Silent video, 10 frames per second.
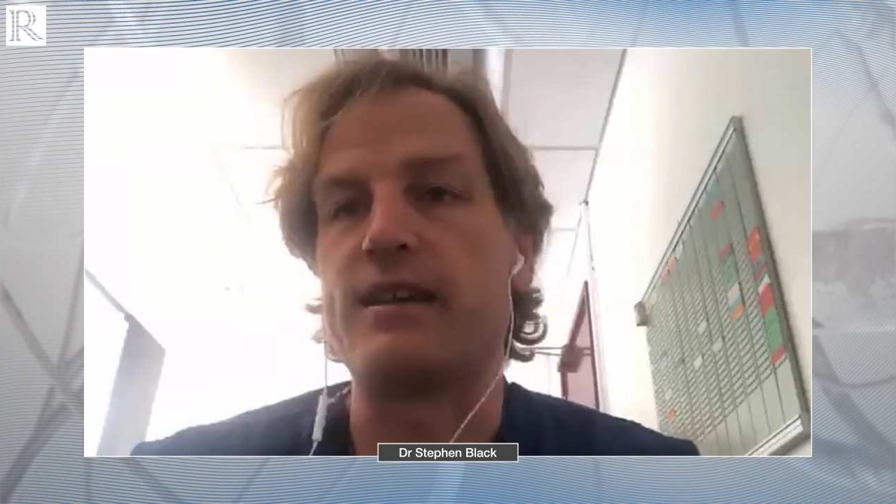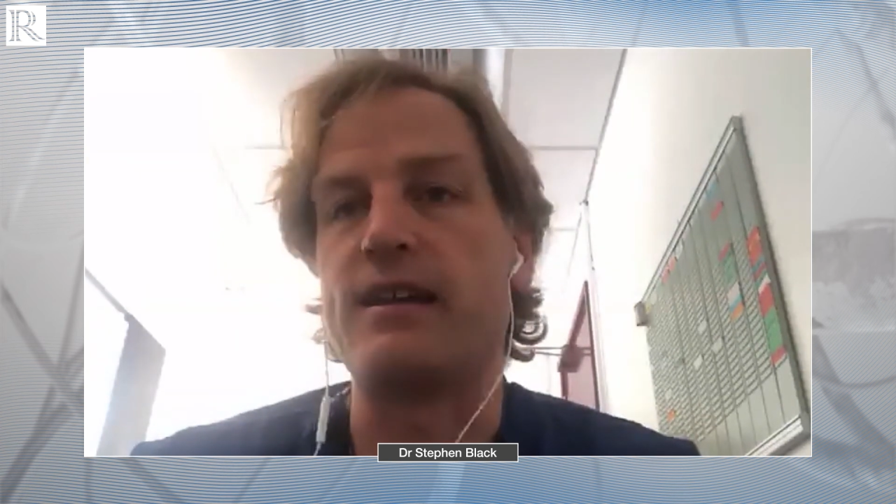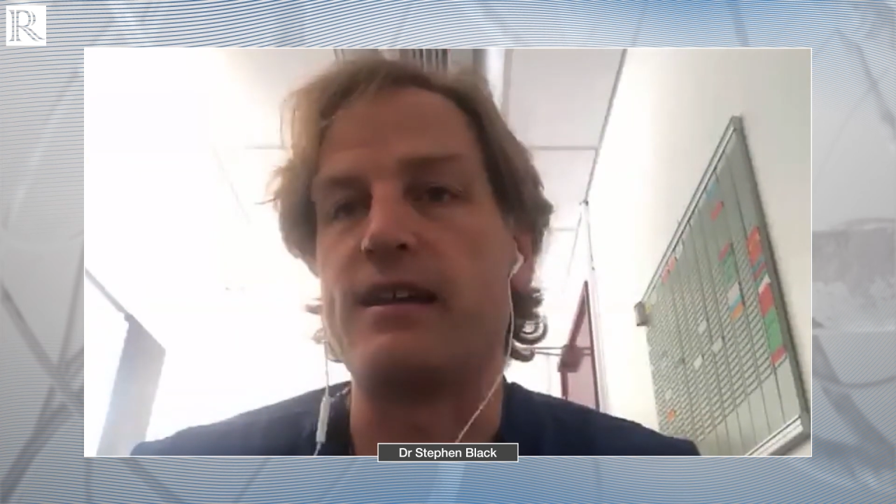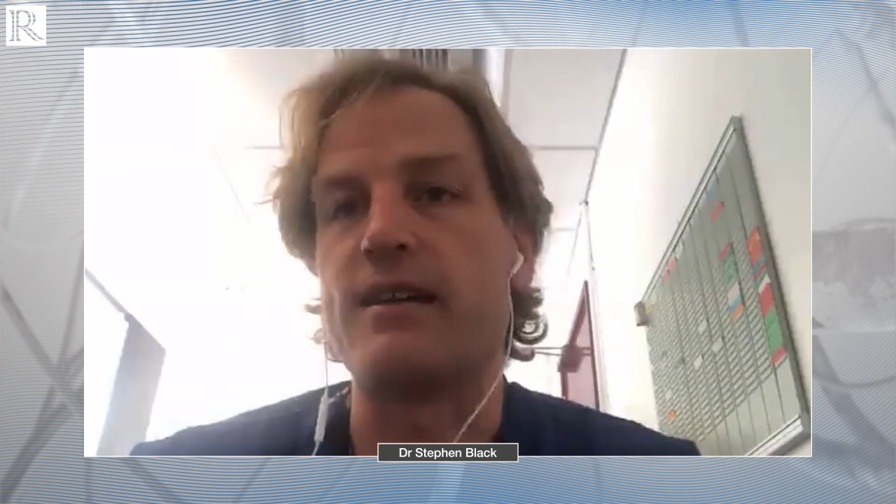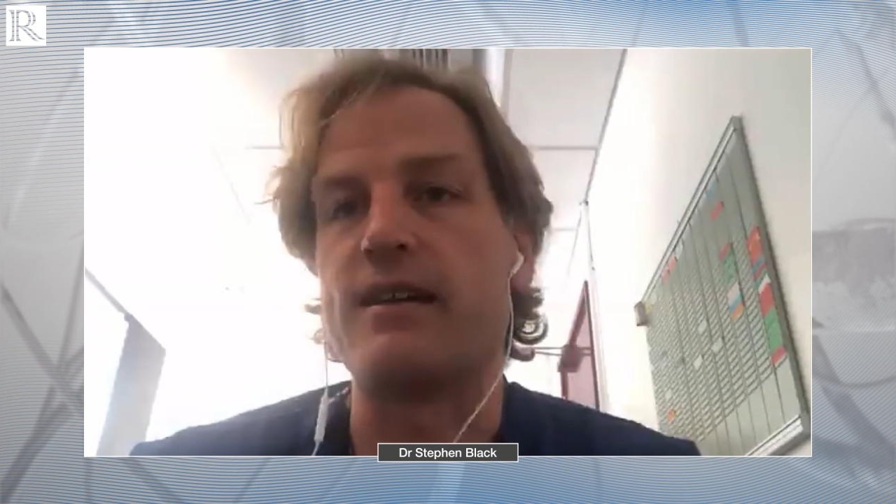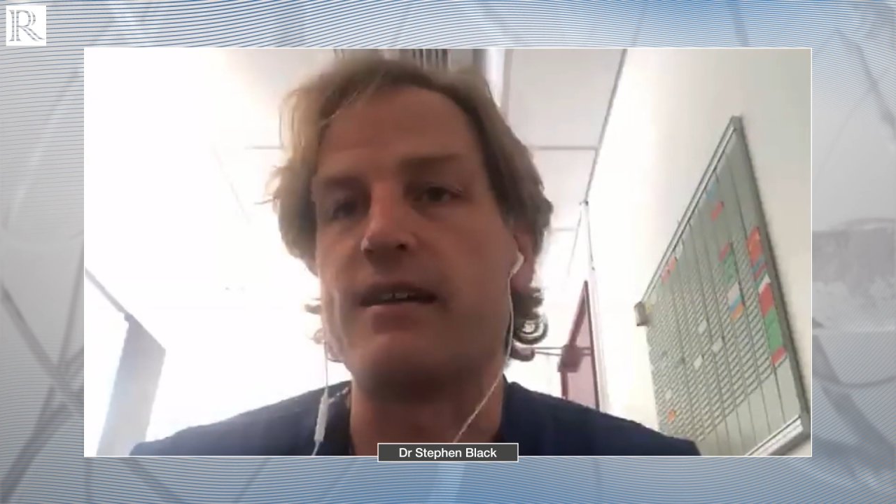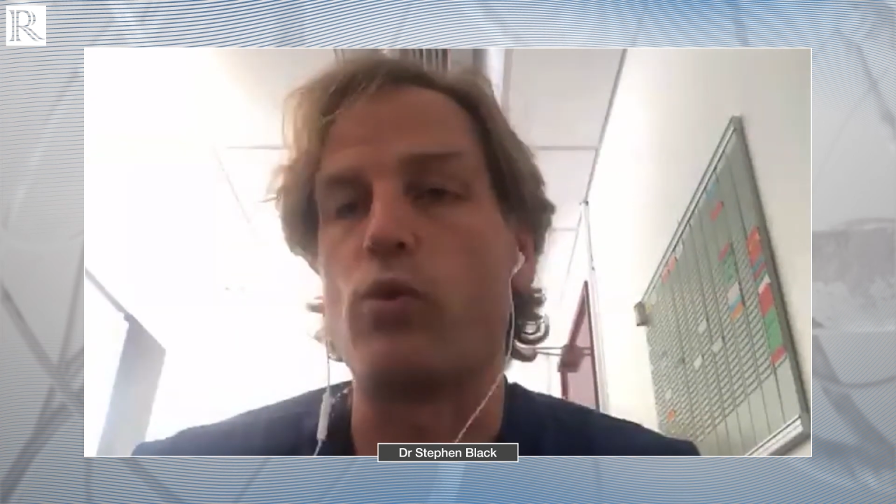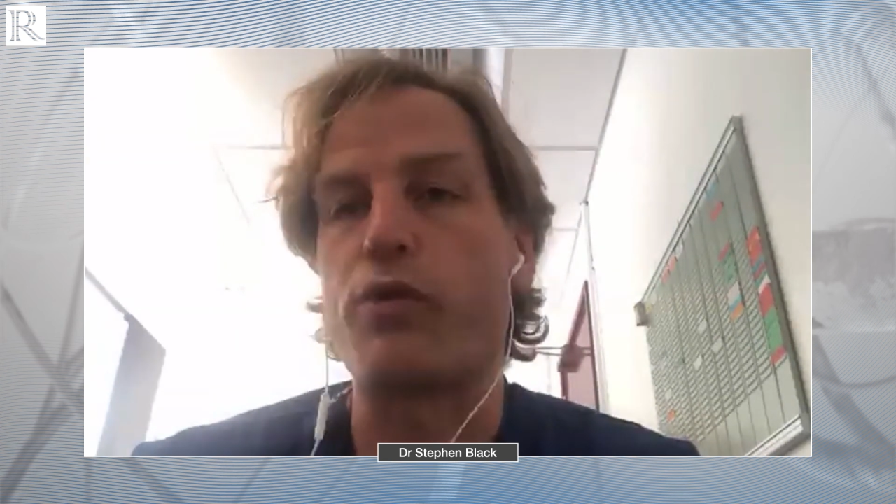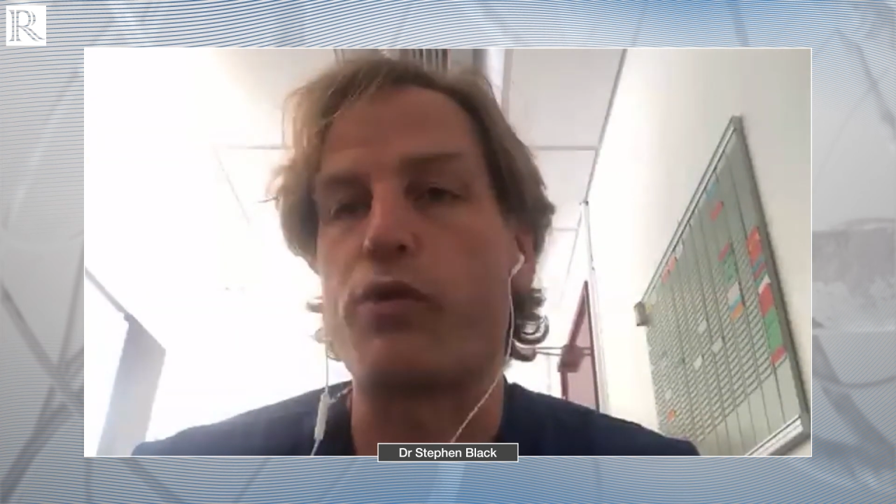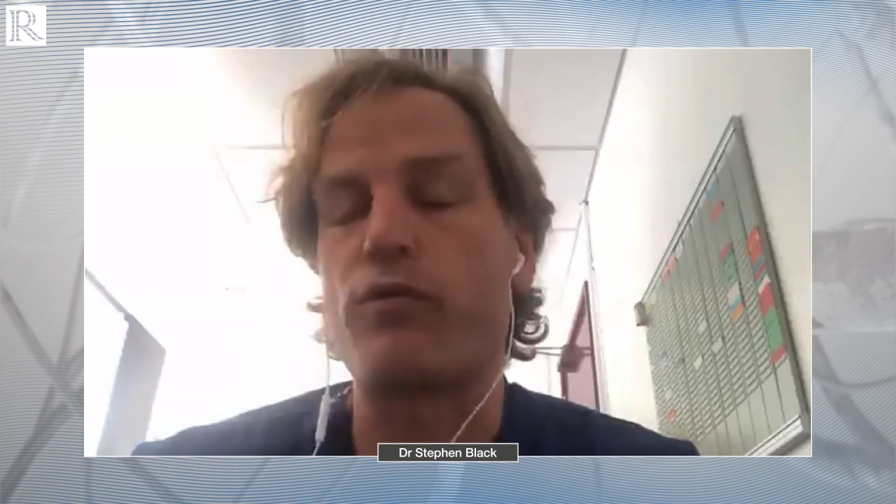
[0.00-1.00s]
the stent has
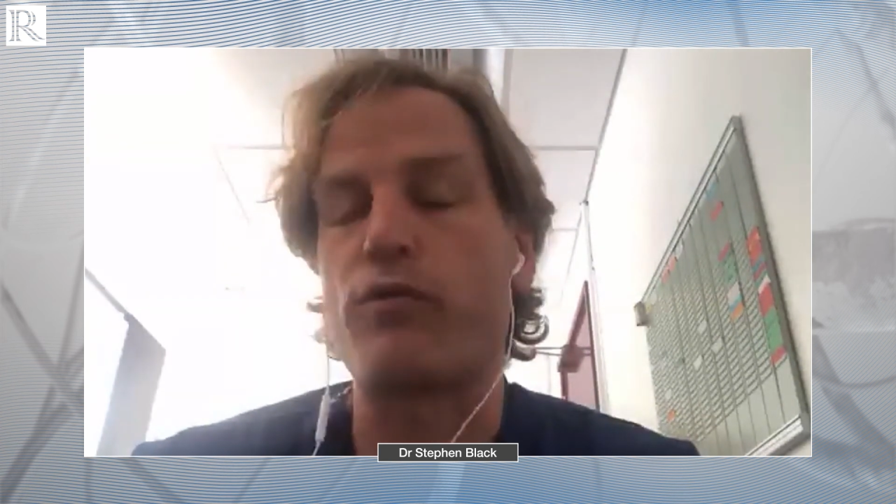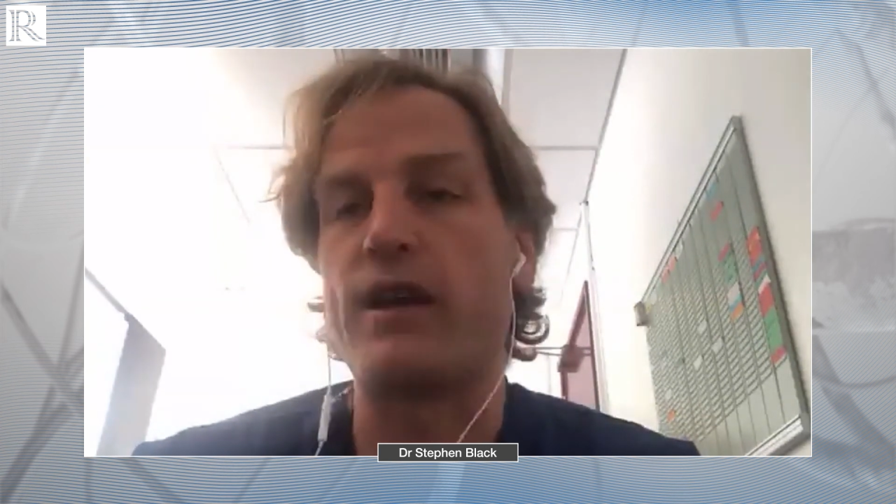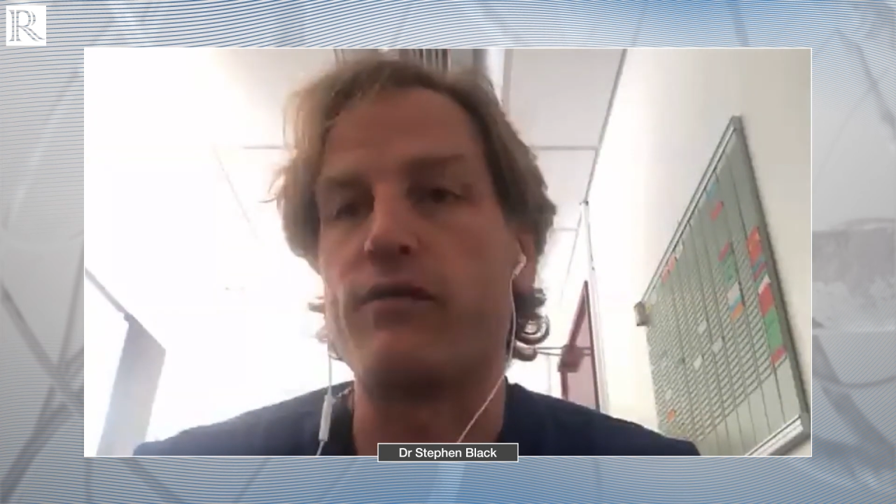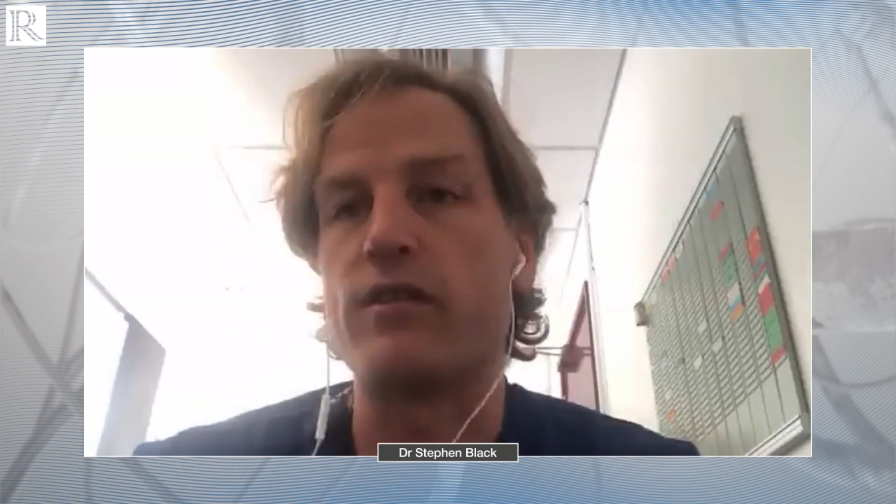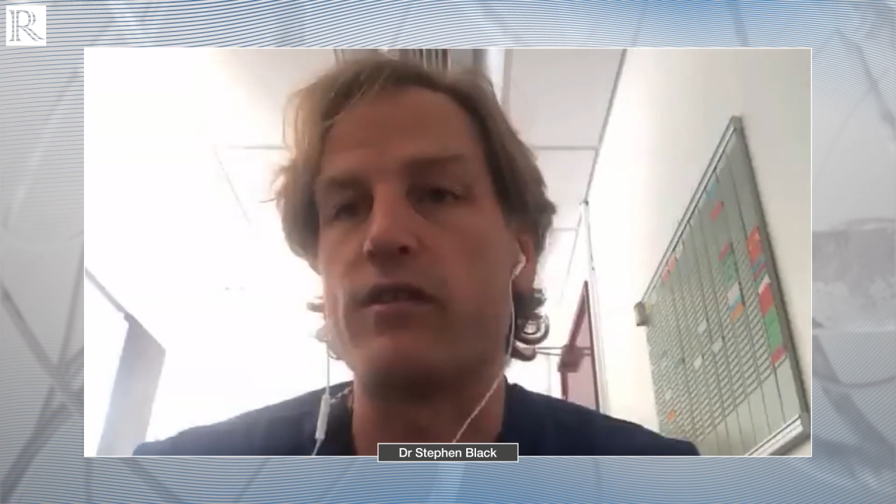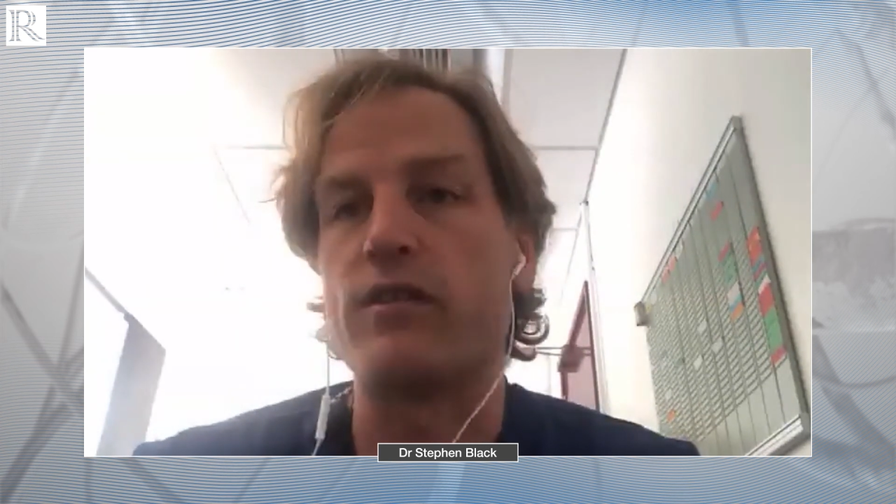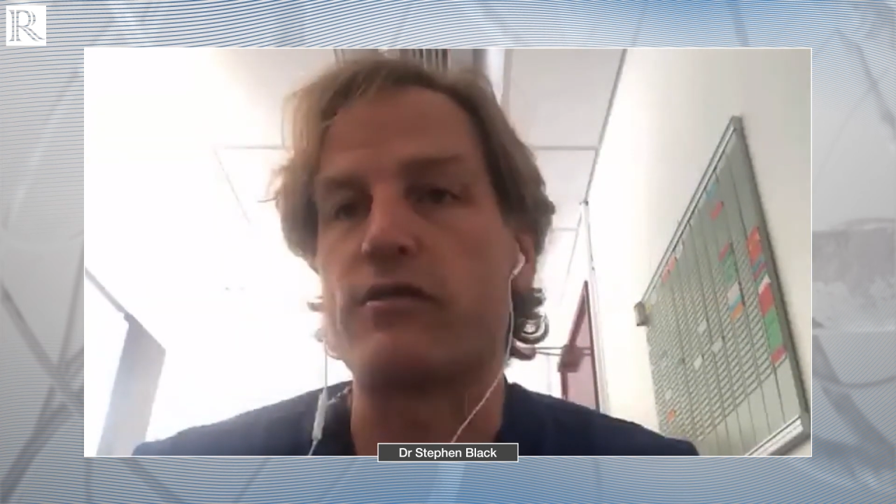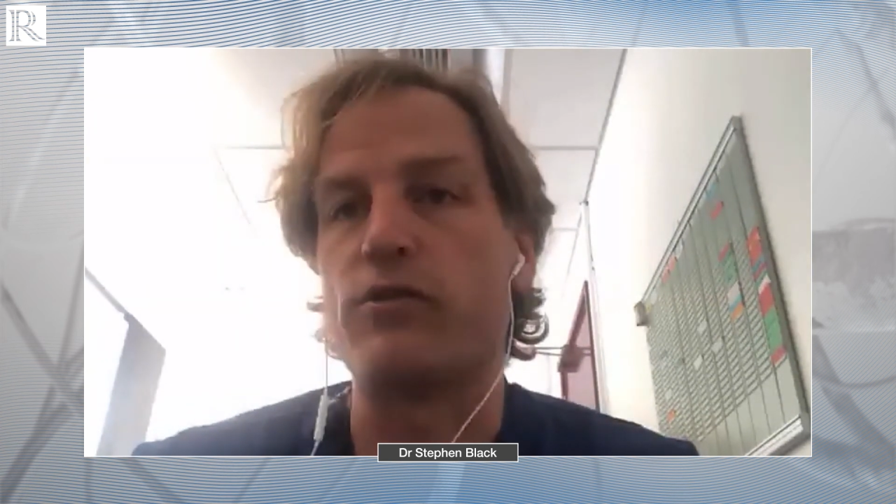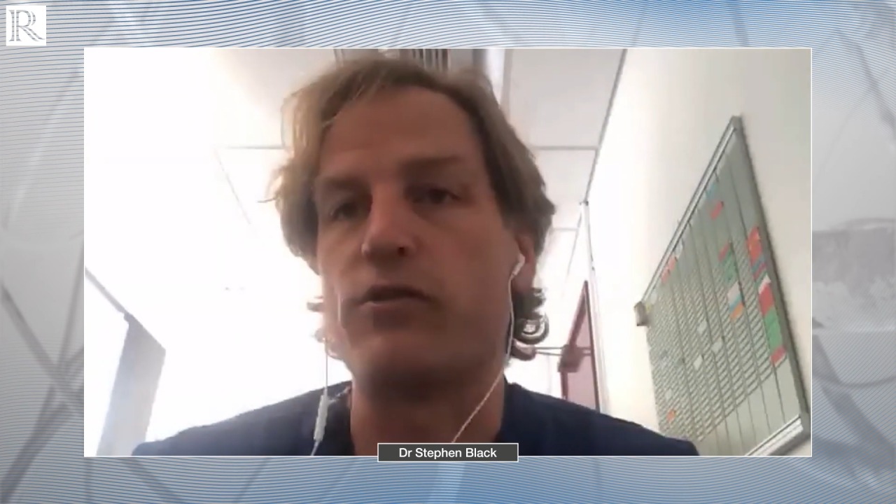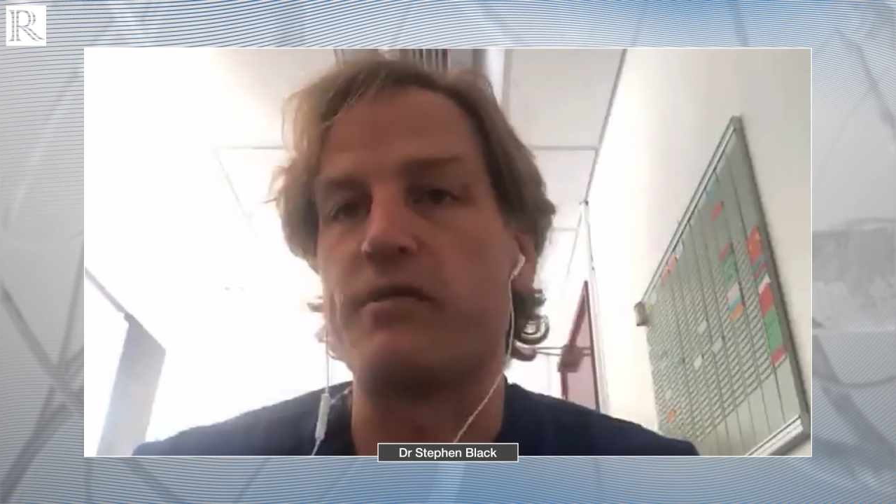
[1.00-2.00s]
been evaluated in all